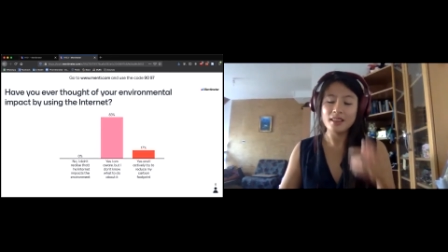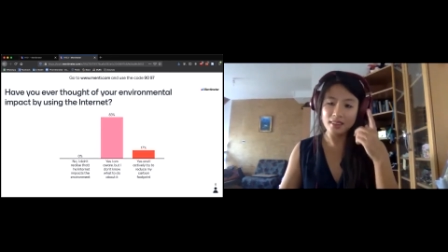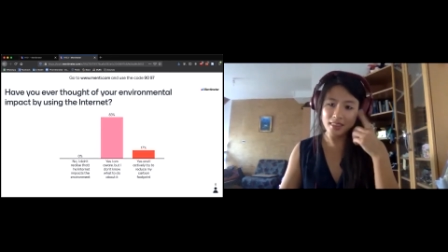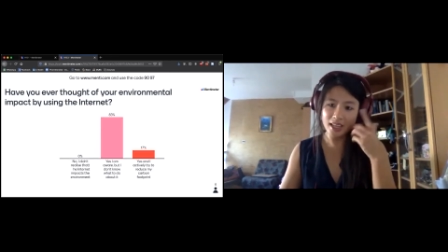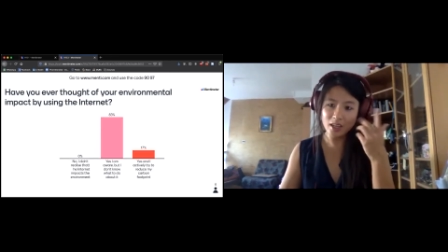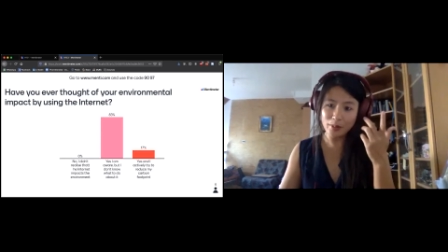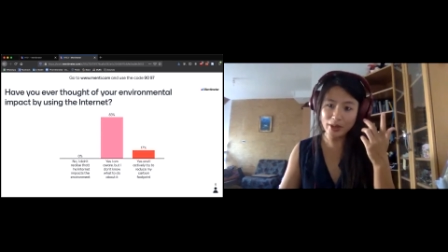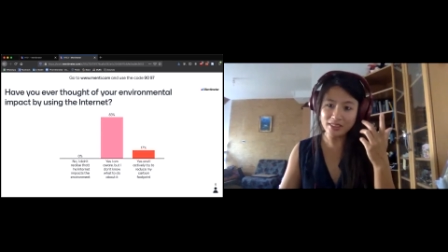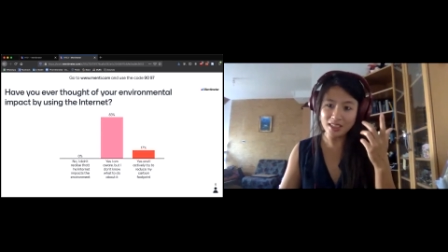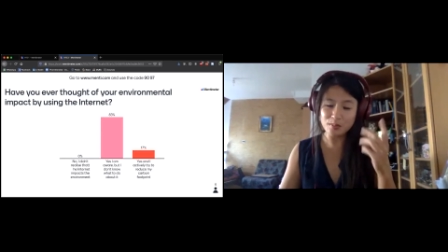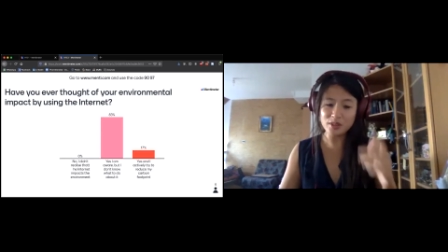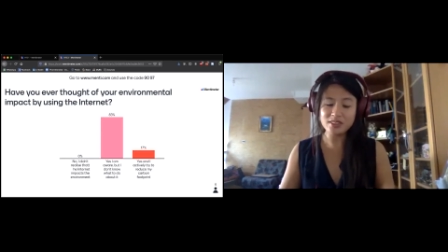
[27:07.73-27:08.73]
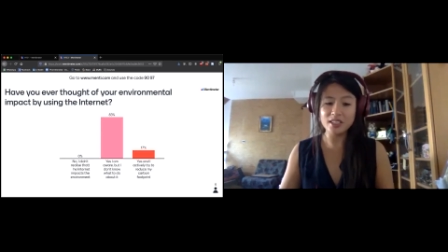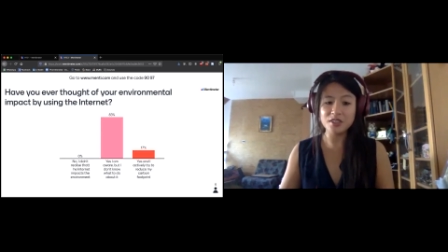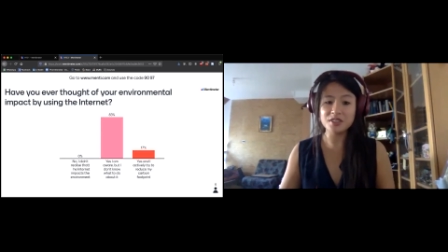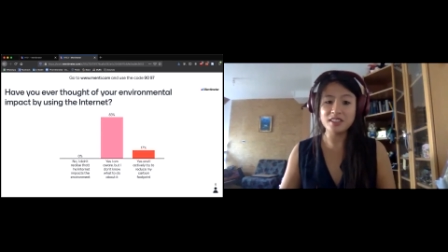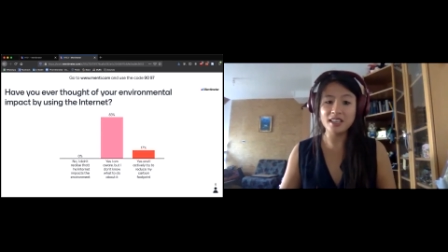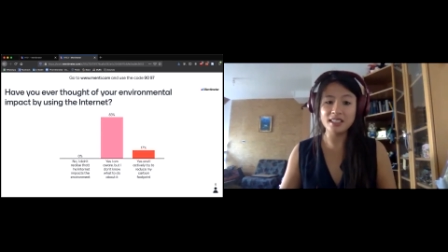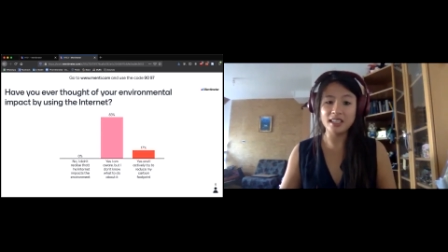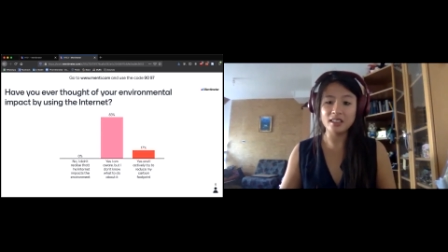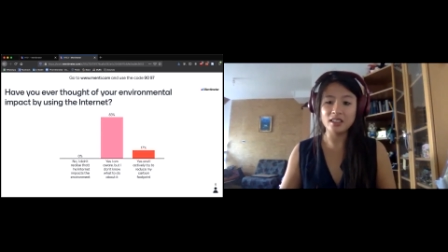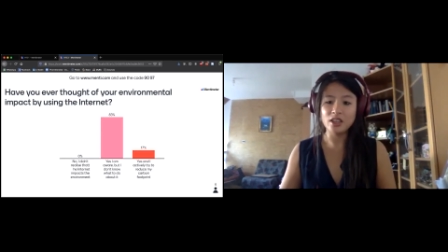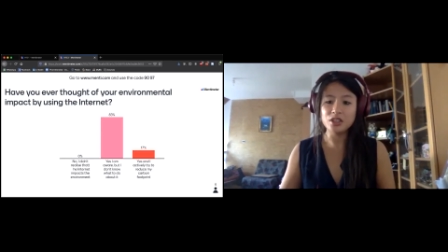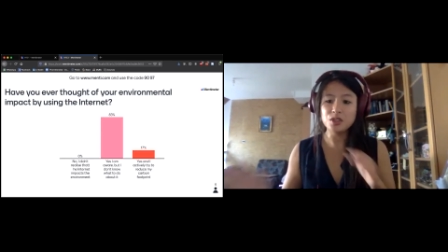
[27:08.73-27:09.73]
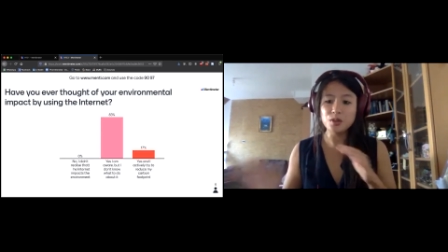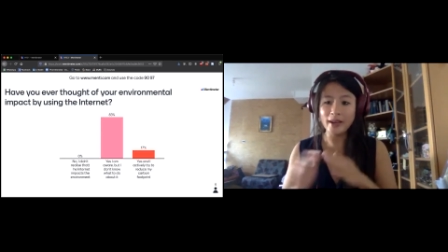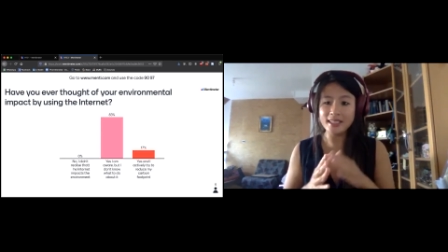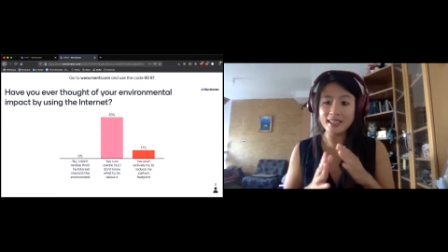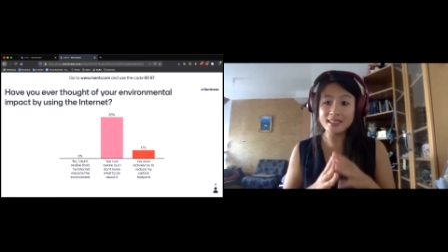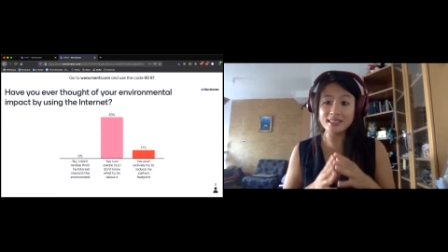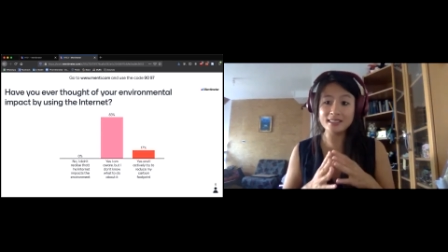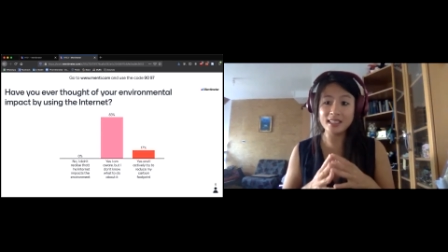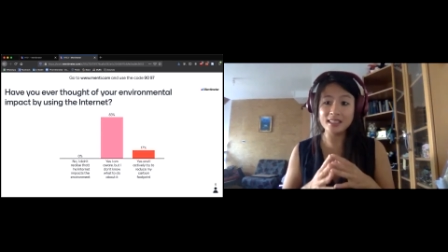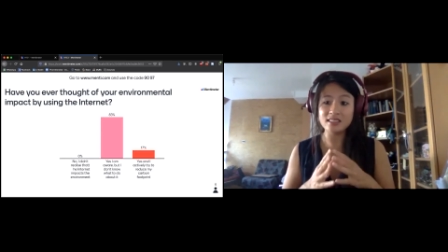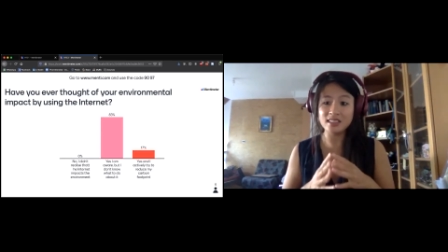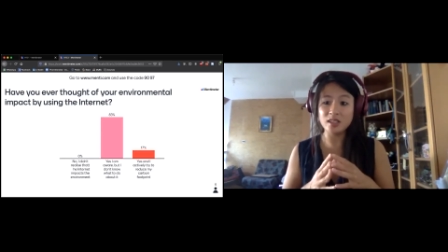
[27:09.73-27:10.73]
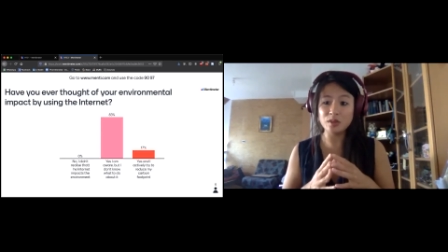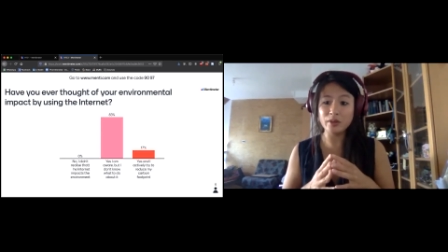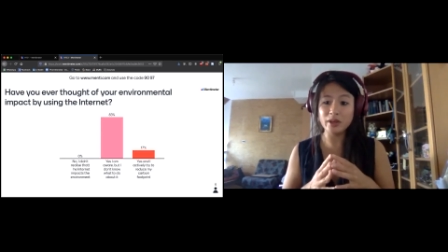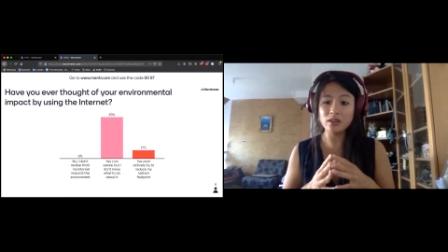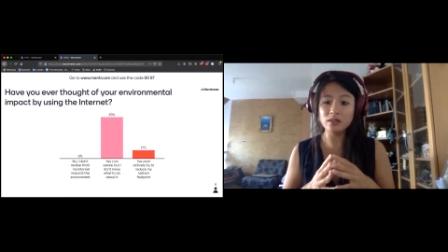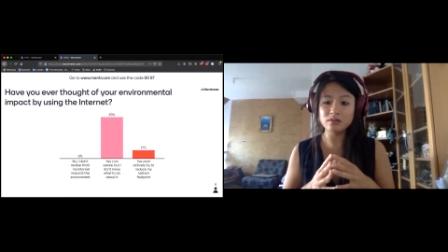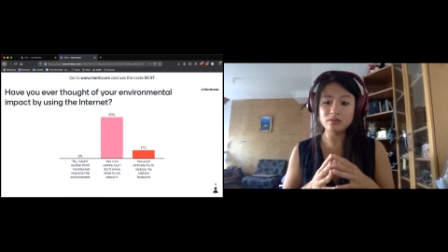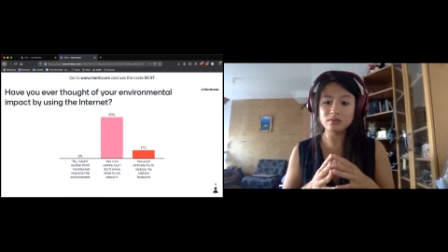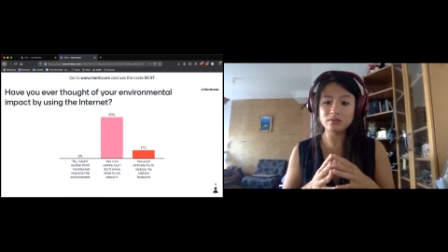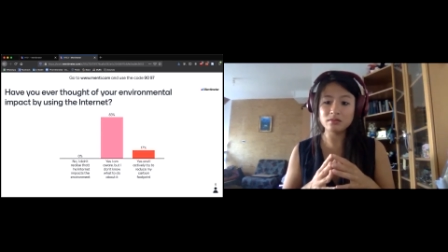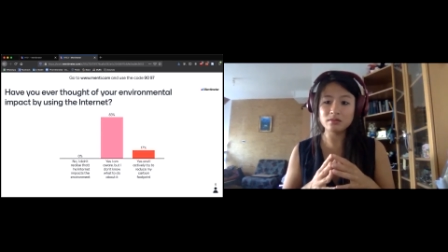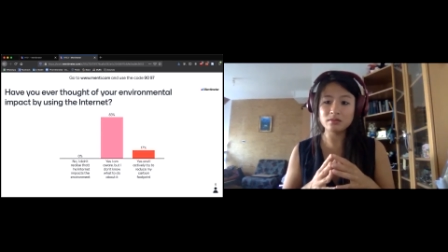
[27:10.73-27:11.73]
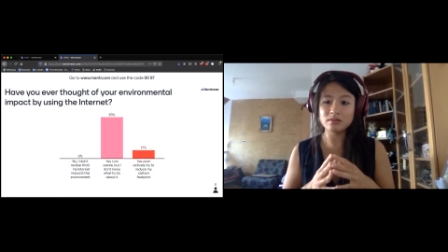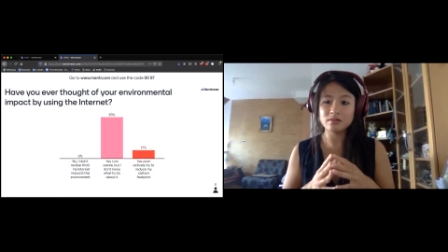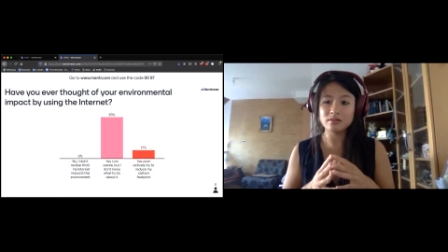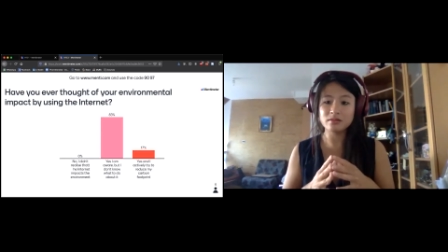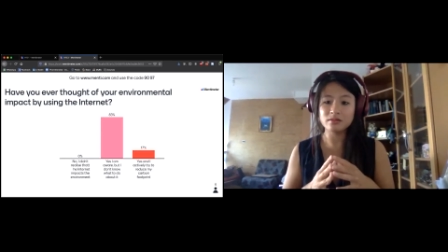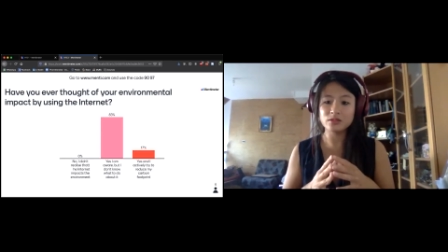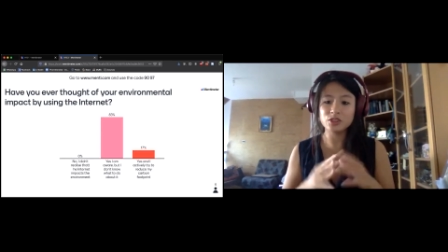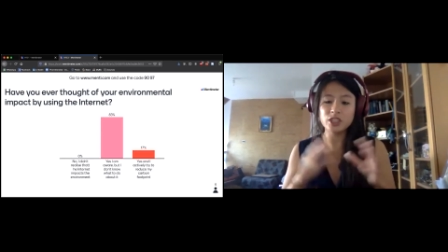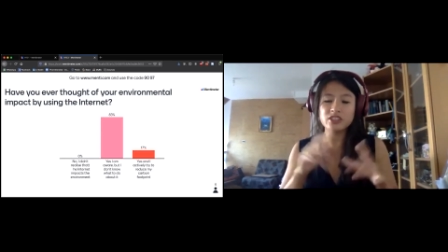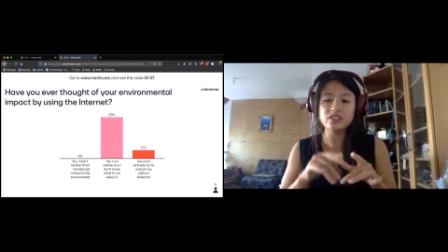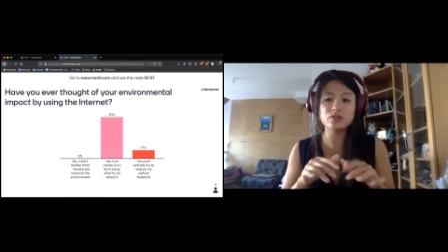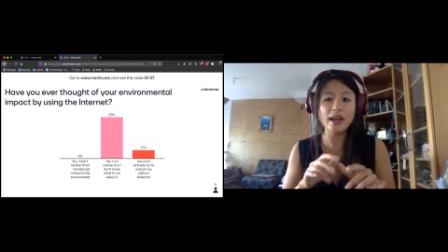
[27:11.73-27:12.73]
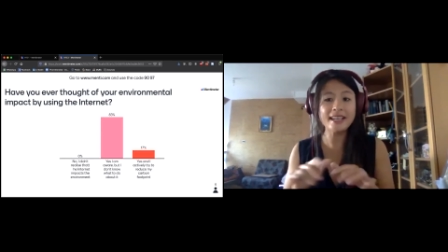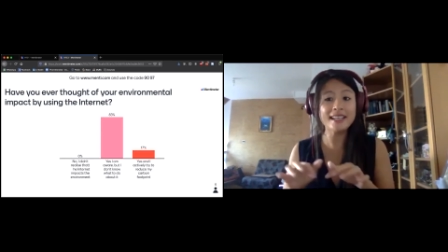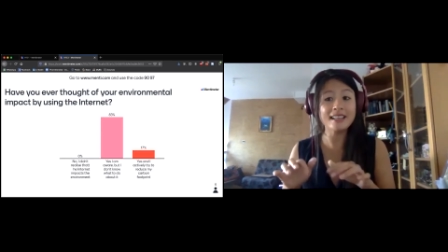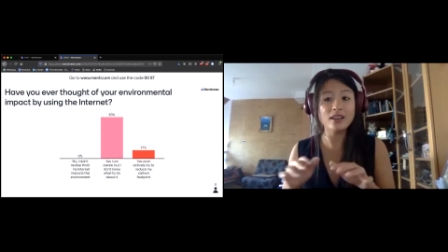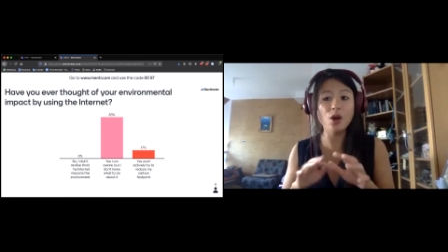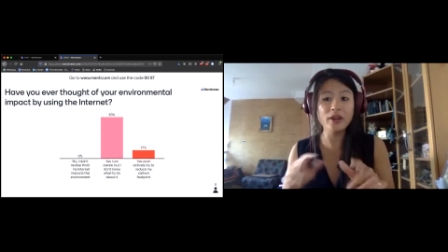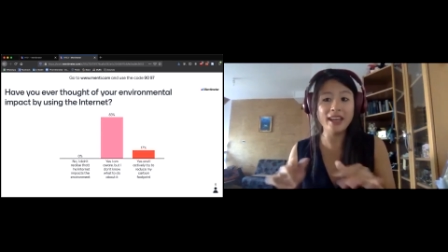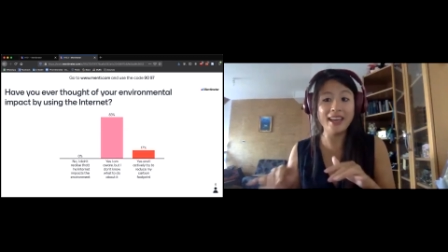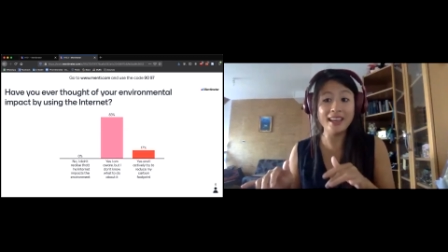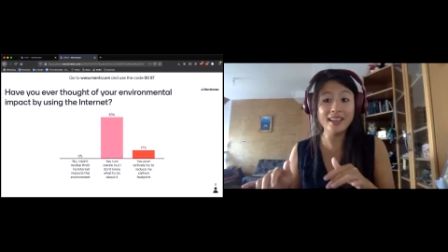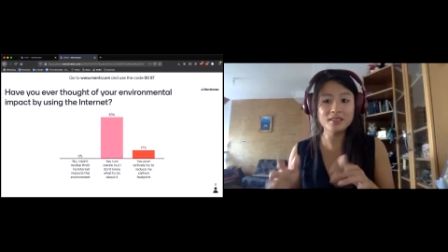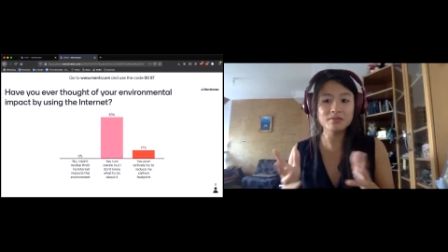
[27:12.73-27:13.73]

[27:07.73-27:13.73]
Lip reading: Think about the emails that you're sending. Do I need to send this email just writing okay